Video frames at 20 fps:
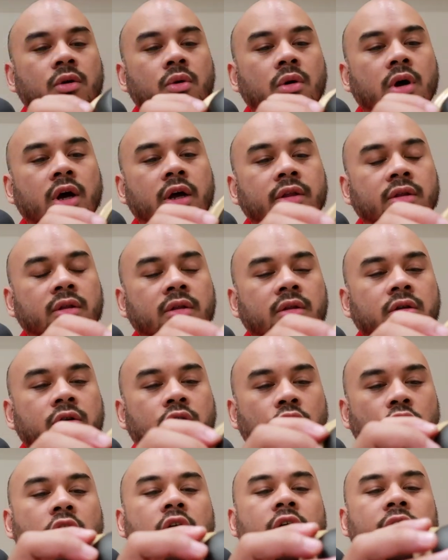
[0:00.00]
one
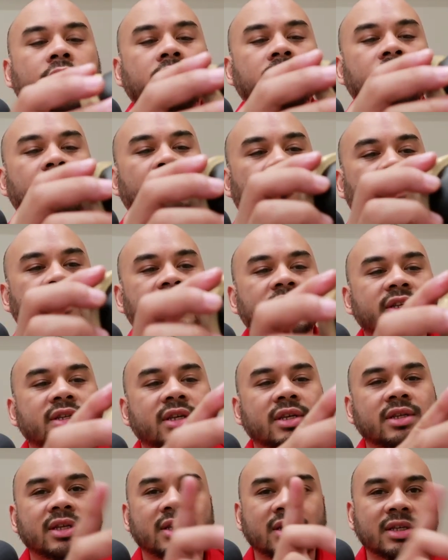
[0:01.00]
con for this
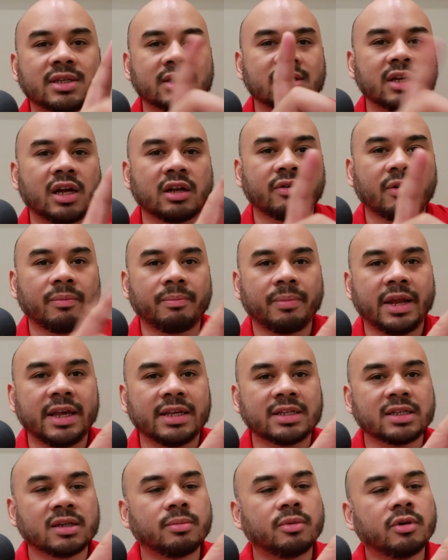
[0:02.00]
is not
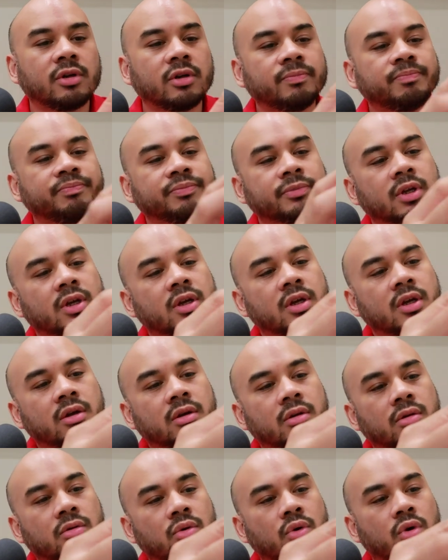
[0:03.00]
replaceable,
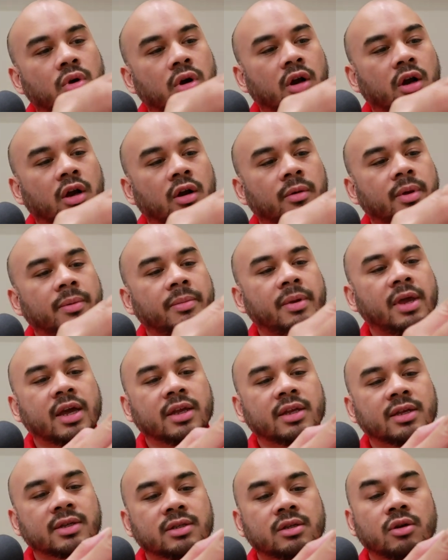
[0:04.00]
or maybe
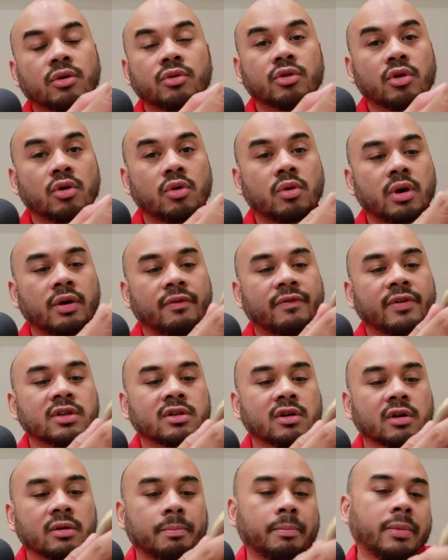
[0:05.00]
I just don't know if
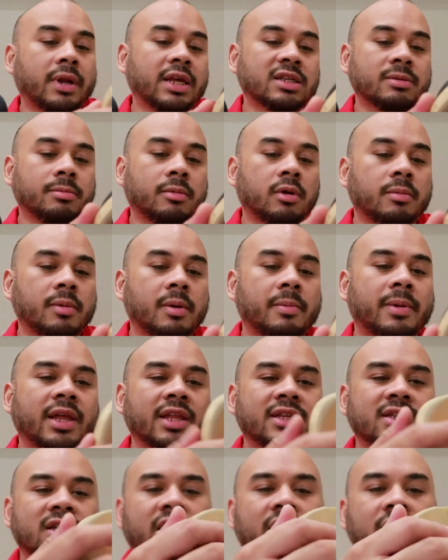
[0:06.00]
it's replaceable, but
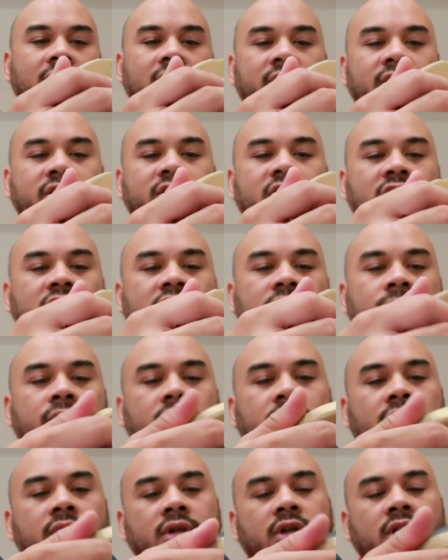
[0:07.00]
it's not
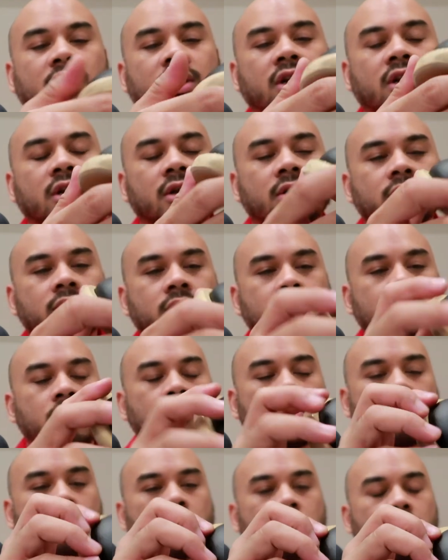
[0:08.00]
interchangeable.
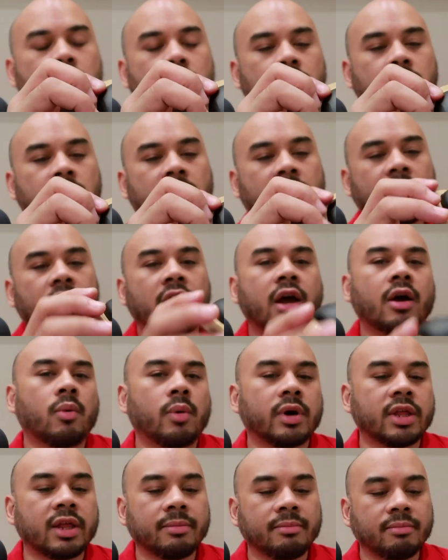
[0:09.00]
So
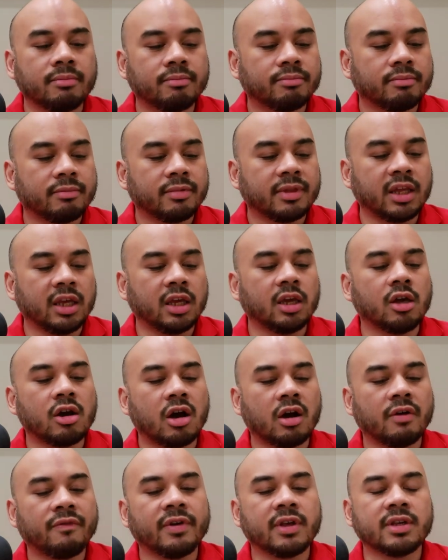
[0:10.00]
what I'm thinking
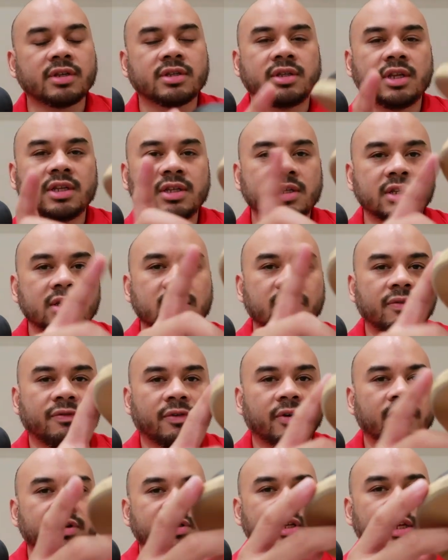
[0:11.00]
of is this is the
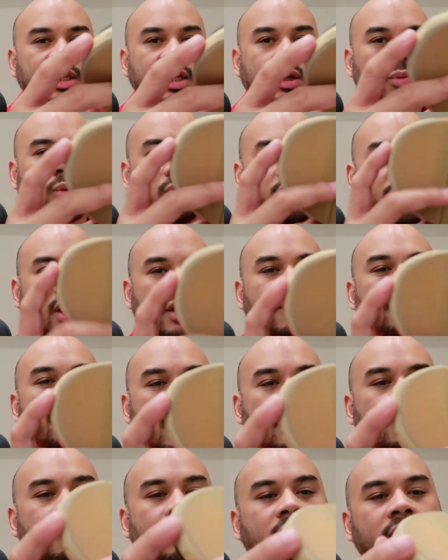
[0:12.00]
first thing that we'll give
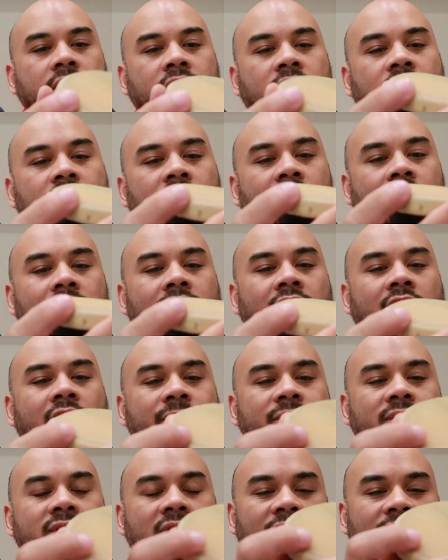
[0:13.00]
up in
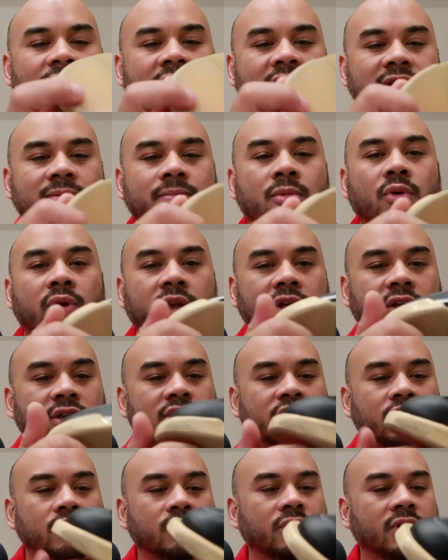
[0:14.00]
terms of this bowling
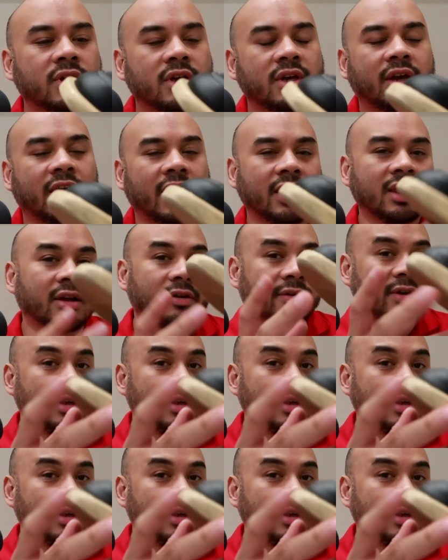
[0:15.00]
shoe. And the